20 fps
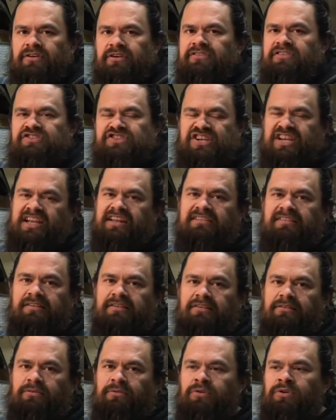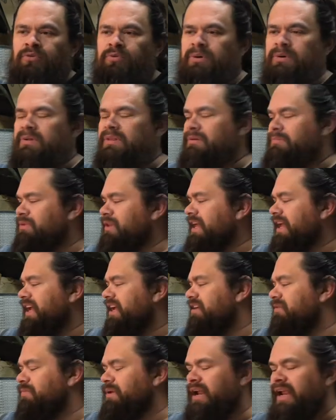there is a chance it'll ruin the
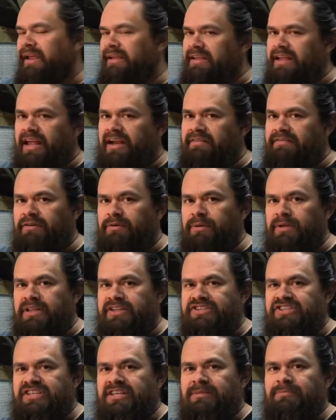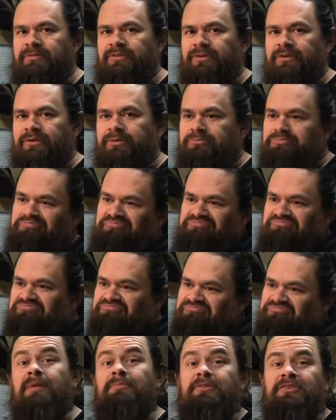blade, but I got it for really cheap, so
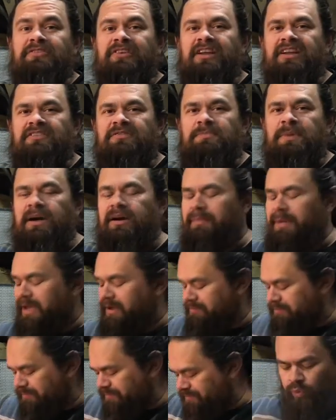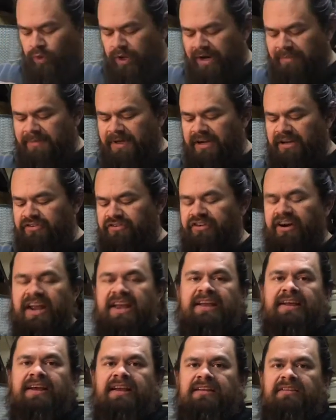I'm just gonna experiment. What I'm gonna try
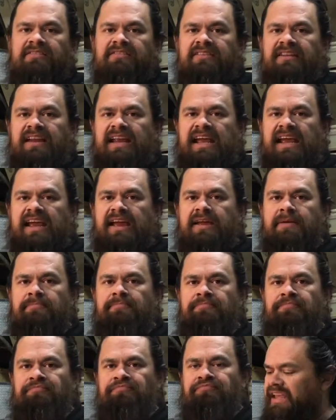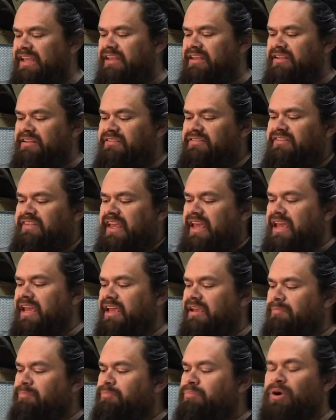cutting today is
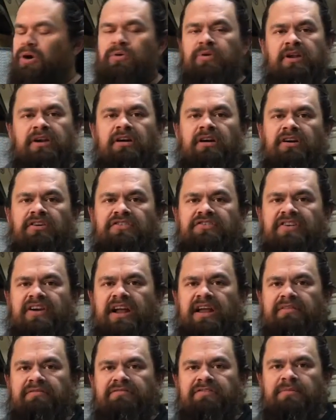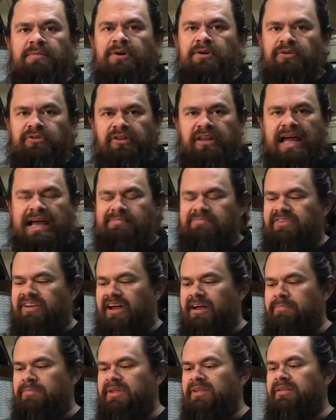a broken hard drive from an old
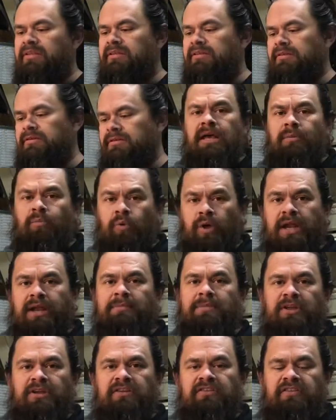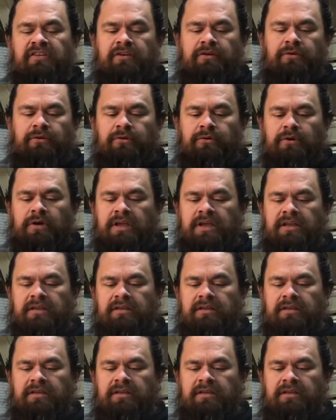laptop. And what I'm gonna do,